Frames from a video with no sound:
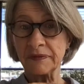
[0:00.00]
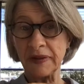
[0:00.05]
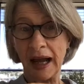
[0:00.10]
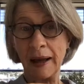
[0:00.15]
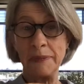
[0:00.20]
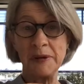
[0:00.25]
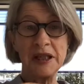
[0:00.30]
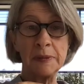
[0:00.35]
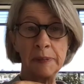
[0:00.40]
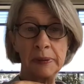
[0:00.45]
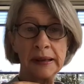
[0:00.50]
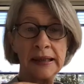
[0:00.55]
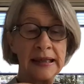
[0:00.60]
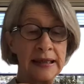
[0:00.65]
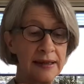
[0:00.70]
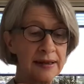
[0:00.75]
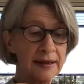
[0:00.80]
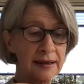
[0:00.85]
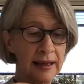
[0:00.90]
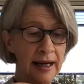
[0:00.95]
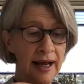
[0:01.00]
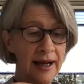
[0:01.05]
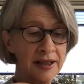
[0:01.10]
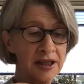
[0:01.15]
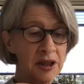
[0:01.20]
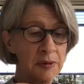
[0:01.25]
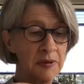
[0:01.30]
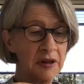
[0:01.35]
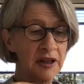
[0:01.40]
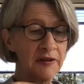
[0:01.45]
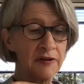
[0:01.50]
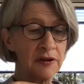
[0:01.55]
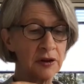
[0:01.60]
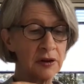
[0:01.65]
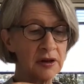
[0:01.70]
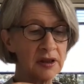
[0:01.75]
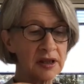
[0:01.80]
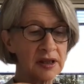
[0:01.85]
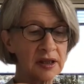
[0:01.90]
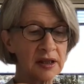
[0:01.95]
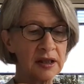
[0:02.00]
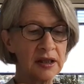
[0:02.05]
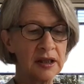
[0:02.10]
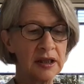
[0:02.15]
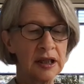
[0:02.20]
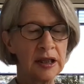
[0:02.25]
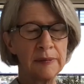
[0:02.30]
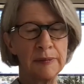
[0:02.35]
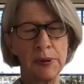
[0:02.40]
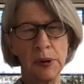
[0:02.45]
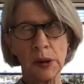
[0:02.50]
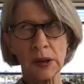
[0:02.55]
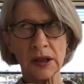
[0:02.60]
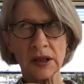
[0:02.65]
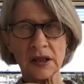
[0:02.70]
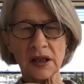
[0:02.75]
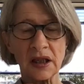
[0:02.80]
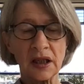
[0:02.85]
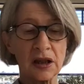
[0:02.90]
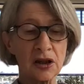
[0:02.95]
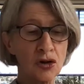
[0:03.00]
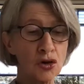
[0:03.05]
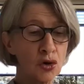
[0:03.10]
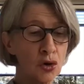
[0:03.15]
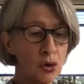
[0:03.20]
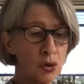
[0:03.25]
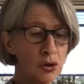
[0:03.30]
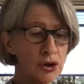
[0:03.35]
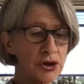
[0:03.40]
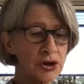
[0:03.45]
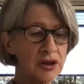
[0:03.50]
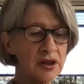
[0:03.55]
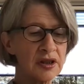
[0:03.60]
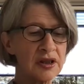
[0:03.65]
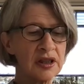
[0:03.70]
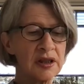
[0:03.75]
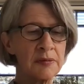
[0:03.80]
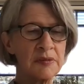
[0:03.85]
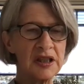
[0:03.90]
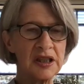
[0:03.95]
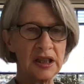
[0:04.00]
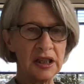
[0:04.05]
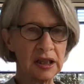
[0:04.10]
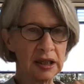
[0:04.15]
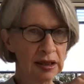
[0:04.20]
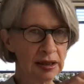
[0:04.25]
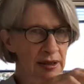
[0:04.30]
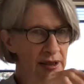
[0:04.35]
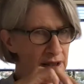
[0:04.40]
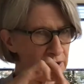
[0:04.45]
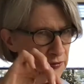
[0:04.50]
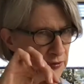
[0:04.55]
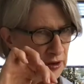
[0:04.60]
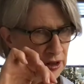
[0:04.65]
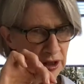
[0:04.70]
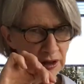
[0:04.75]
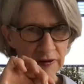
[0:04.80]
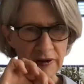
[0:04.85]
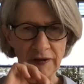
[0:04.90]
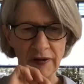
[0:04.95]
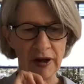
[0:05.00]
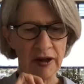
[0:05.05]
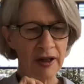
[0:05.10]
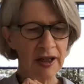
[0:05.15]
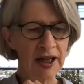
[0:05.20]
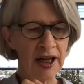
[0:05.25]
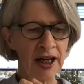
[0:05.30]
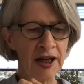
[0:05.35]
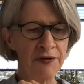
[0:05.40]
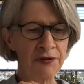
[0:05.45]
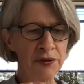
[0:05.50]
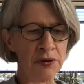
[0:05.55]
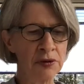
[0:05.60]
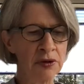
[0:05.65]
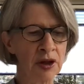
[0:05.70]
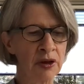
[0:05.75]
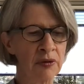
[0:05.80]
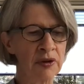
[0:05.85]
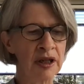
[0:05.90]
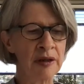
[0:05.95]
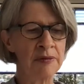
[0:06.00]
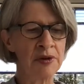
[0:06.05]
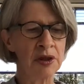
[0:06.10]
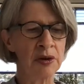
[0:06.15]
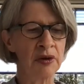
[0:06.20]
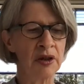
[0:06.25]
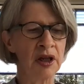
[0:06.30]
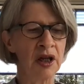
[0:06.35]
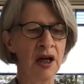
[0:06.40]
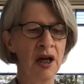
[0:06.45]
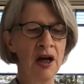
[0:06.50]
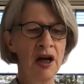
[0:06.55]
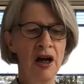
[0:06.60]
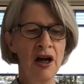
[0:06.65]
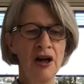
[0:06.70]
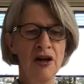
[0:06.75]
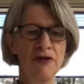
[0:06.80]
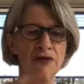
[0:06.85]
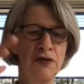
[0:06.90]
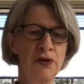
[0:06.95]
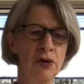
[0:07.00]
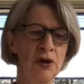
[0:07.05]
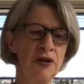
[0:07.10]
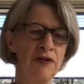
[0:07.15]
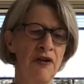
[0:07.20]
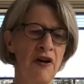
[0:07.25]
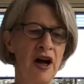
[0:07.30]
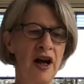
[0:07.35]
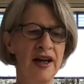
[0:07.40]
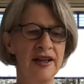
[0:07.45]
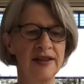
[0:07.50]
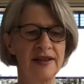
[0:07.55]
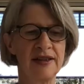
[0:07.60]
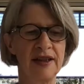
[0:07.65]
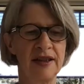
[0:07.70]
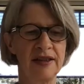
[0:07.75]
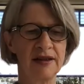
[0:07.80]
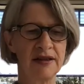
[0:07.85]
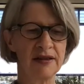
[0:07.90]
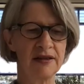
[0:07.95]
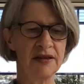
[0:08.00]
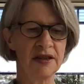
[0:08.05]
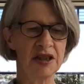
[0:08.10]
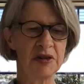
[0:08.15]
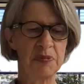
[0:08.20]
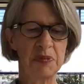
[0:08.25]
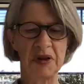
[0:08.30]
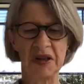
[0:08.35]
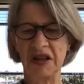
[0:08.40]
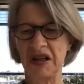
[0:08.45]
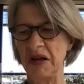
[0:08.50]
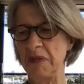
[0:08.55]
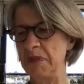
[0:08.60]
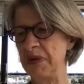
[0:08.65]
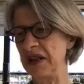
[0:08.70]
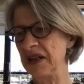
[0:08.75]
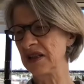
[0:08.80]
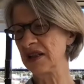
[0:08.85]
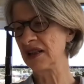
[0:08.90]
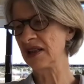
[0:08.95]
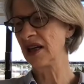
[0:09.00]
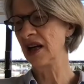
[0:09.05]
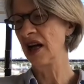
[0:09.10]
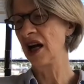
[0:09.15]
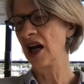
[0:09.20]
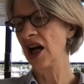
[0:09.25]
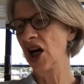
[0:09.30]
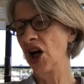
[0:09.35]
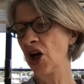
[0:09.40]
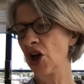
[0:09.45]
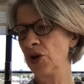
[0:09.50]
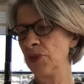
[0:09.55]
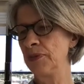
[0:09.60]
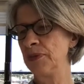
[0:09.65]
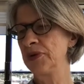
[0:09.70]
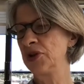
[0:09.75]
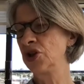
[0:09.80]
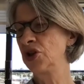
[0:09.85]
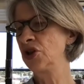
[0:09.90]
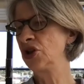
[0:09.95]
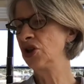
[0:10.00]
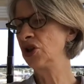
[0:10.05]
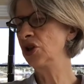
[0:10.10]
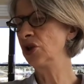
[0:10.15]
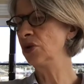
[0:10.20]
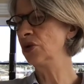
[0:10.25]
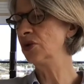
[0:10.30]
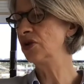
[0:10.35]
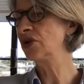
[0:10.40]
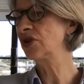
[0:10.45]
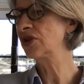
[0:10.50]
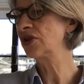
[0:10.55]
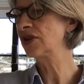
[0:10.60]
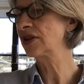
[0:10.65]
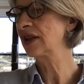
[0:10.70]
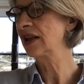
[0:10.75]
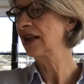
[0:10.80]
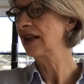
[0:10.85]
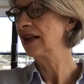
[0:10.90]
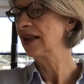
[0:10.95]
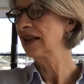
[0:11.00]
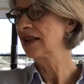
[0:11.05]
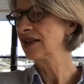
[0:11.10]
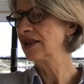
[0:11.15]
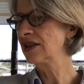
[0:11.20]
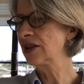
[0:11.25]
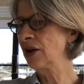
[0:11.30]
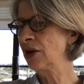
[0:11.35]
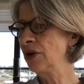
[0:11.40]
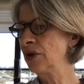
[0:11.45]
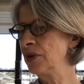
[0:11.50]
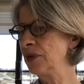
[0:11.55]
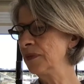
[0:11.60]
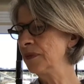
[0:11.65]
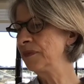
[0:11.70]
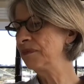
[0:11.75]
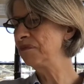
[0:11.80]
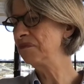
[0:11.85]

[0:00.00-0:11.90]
happy to please, glad to be of use, politic, cautious and meticulous, very, very careful, know what I'm doing, full of high sentence, but a bit obtuse. So